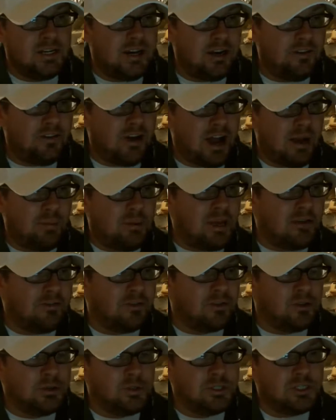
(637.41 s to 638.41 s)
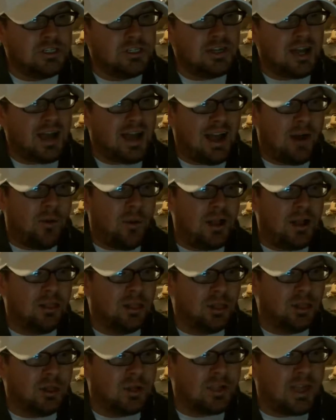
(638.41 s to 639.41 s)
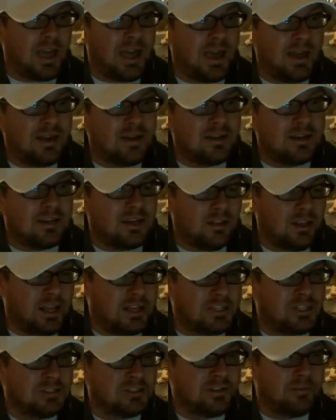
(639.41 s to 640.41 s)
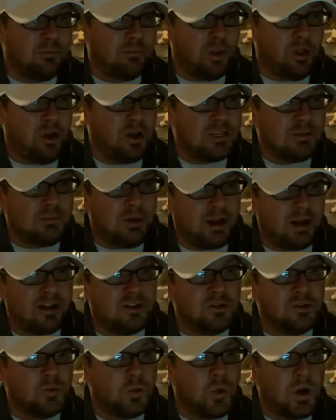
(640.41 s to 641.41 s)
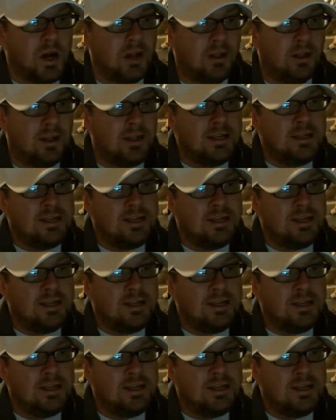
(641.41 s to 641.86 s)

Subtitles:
of Hobby Evolution, how I look at collections. I've blogged about it as well.